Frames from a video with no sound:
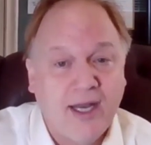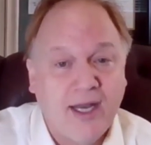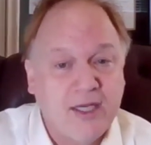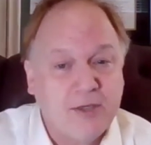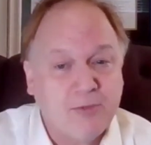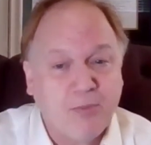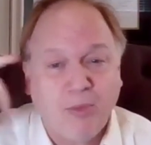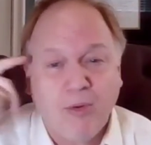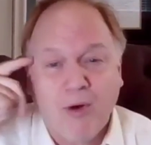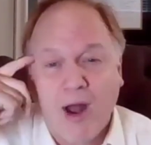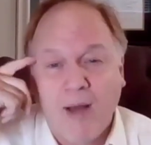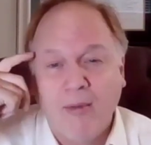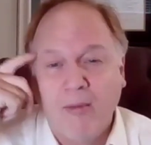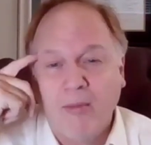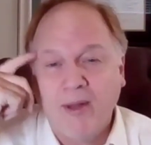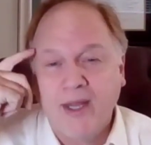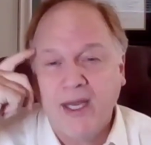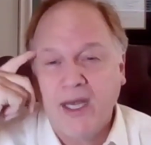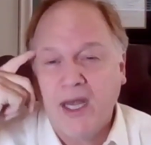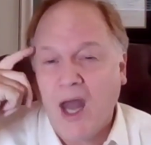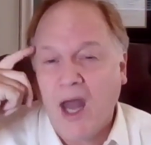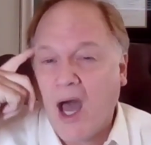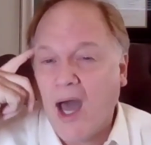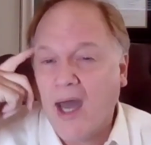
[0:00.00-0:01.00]
He's
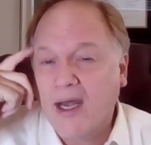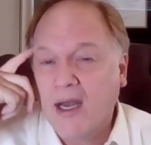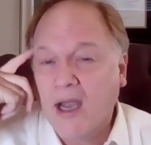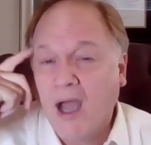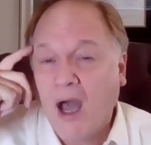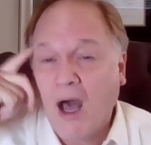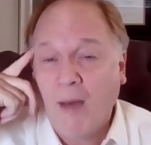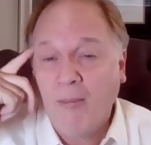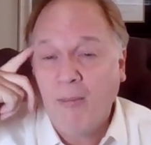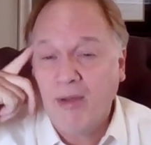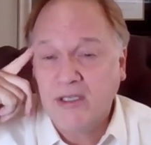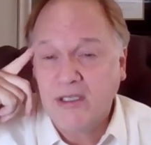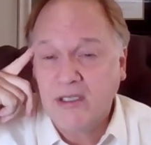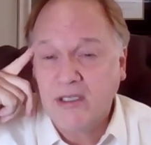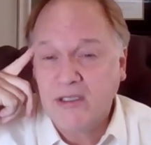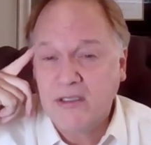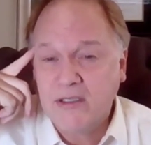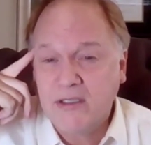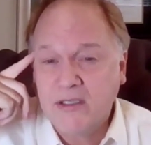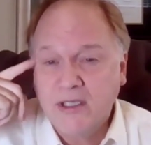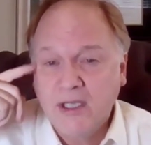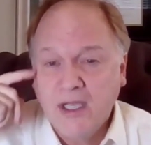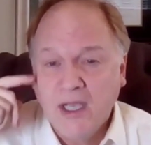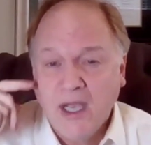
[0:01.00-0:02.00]
probably not competent.
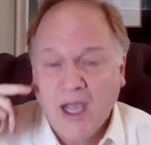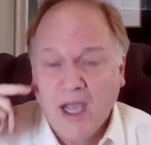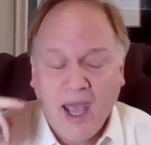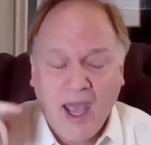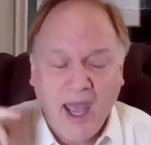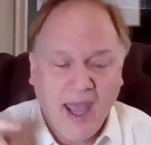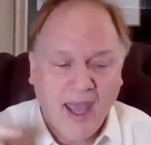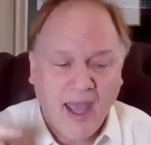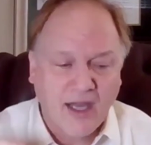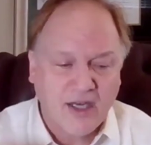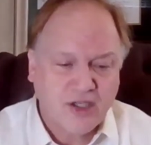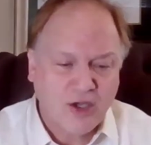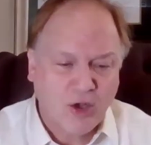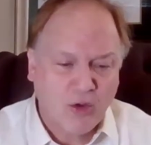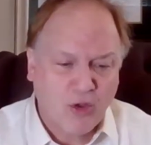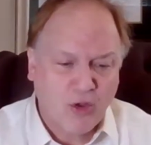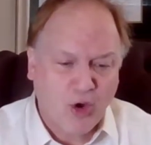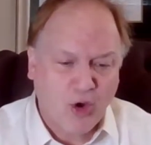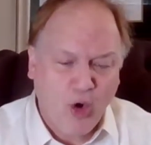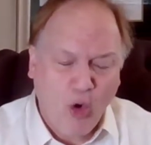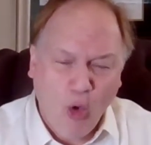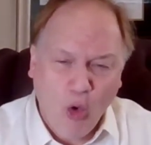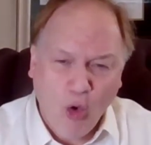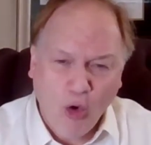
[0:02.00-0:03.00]
And so
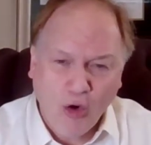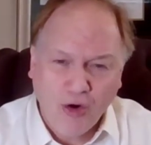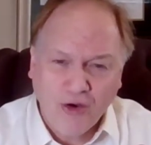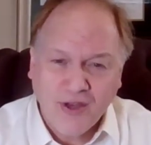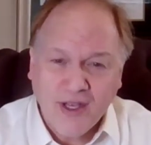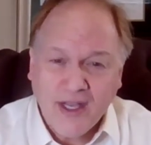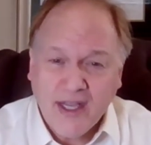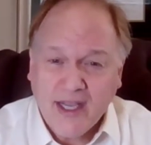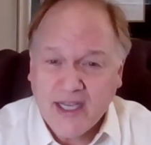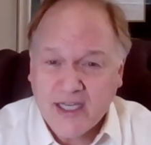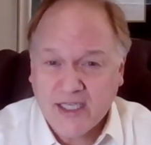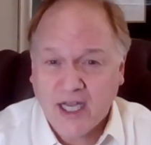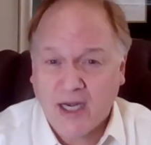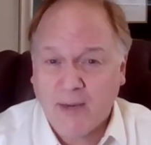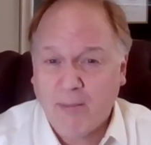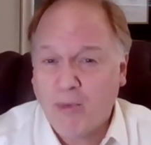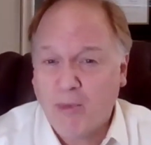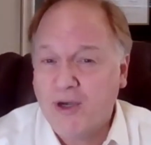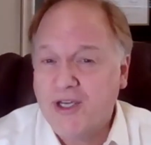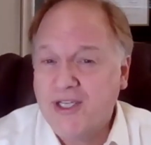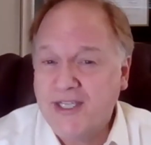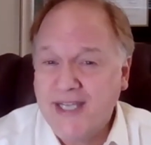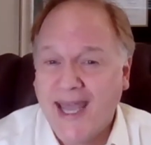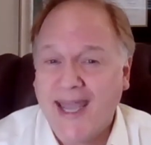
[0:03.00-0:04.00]
the court is going to
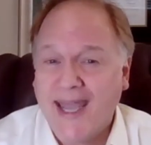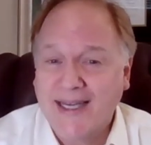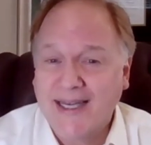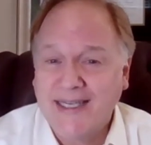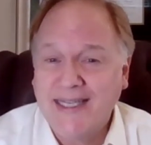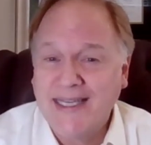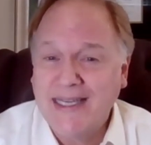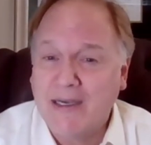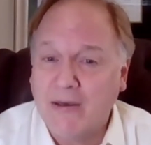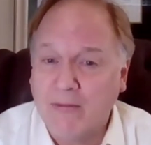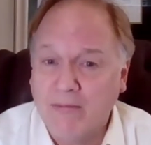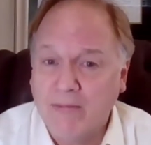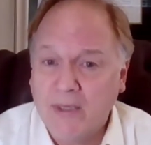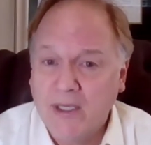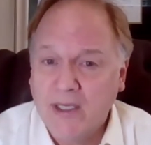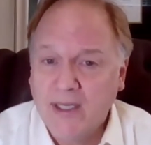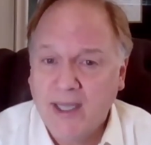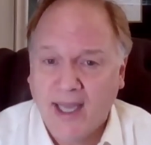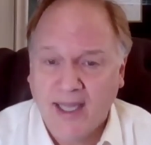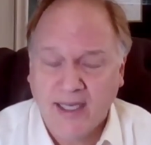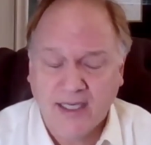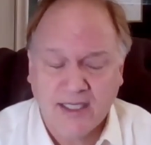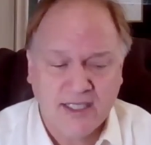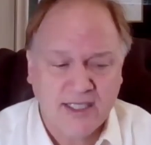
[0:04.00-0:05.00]
protect him
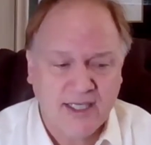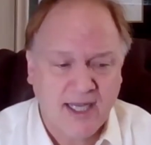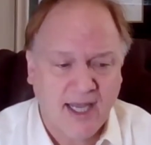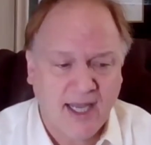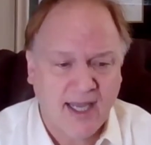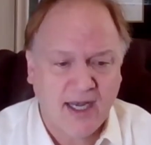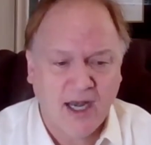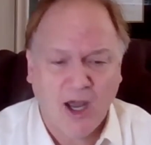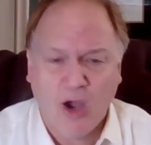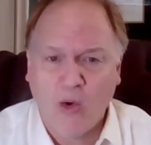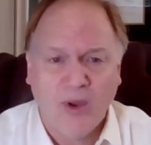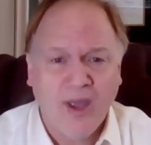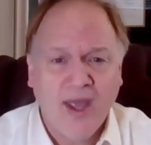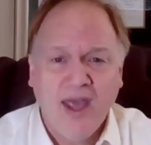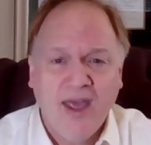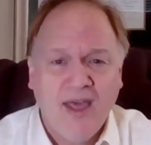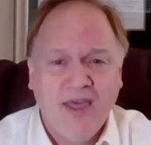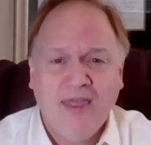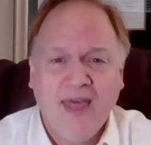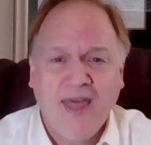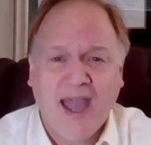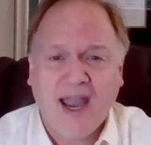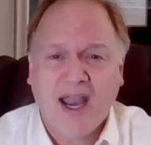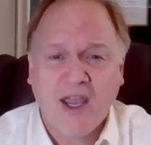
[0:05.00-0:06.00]
and say, no,
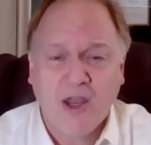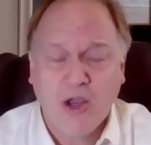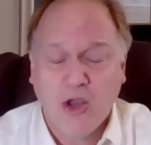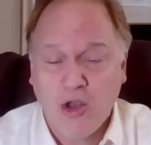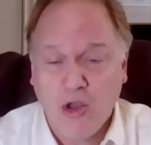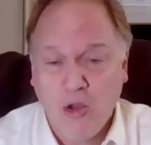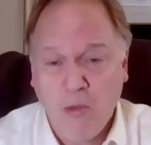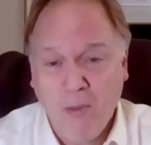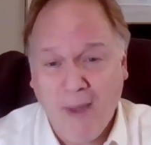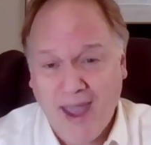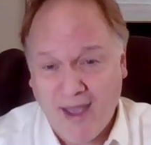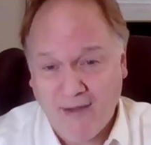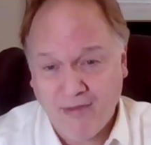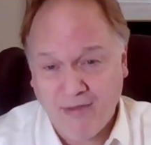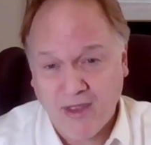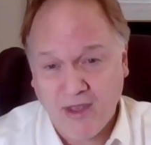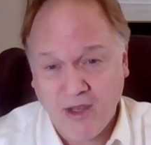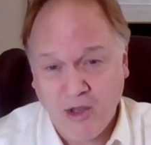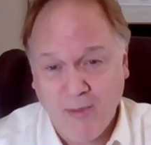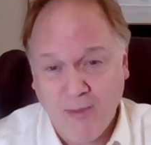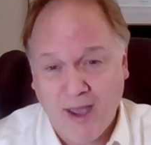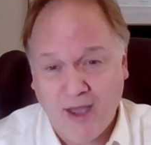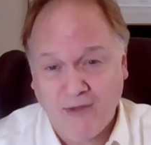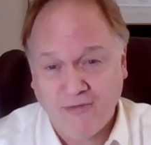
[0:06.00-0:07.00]
that you may
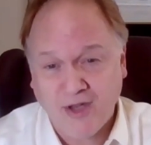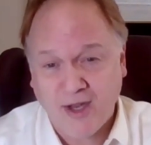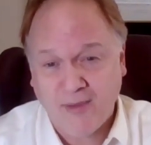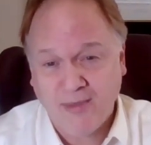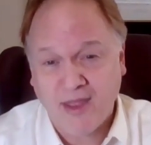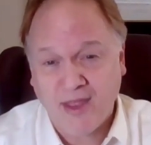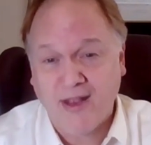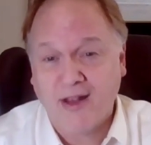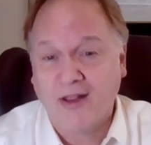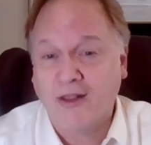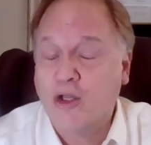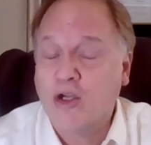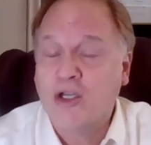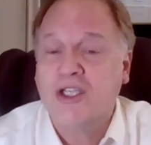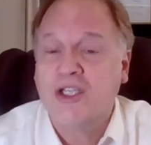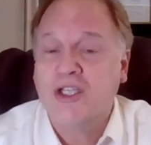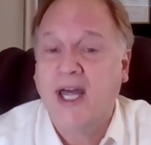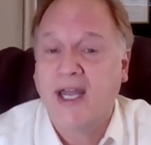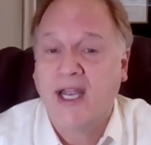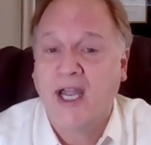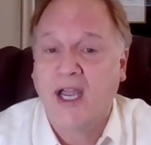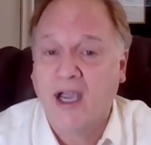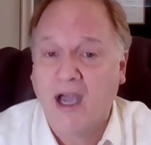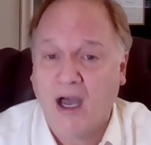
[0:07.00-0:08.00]
have something that looks
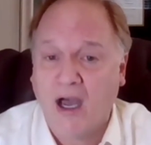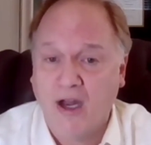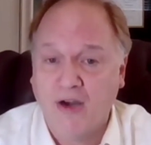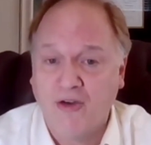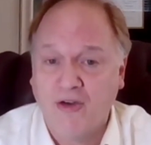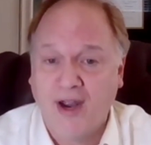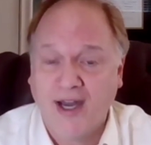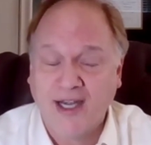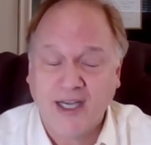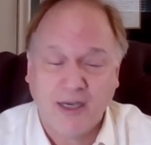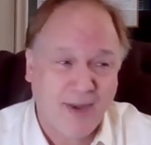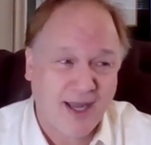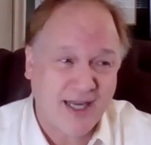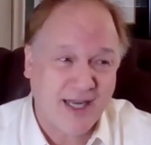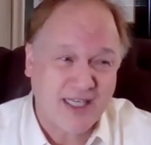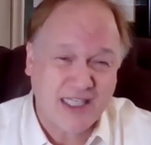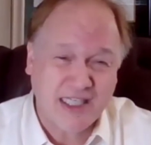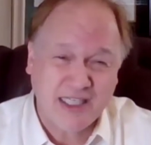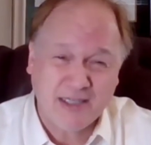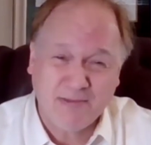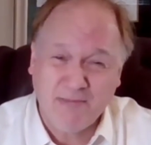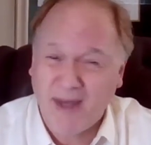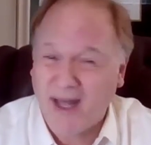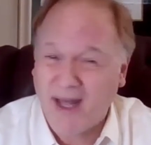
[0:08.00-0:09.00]
like a contract. It might
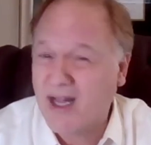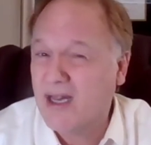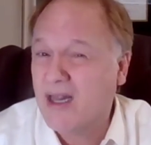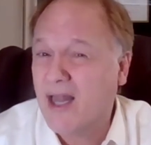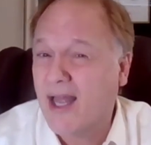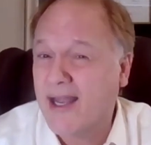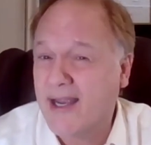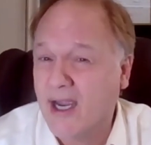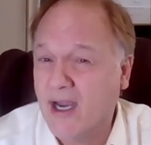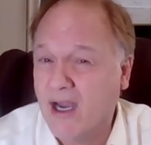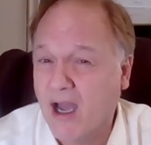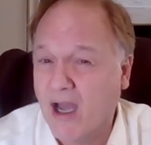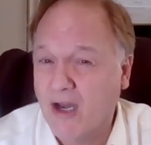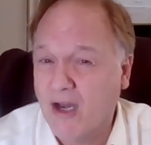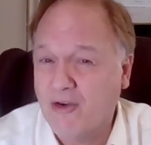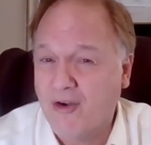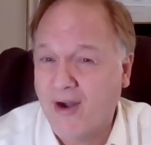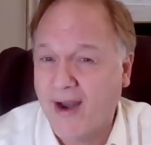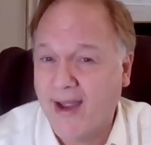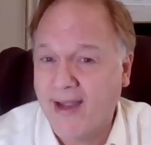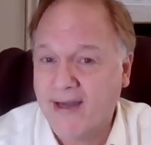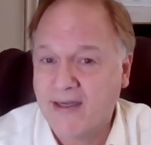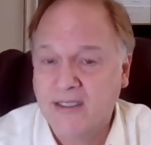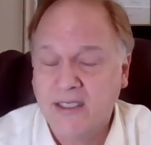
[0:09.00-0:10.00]
smell like a
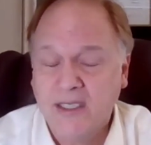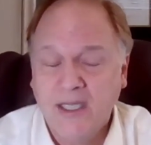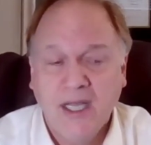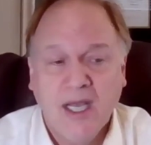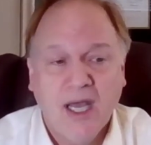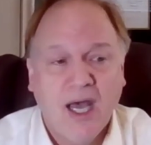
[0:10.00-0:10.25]
contract.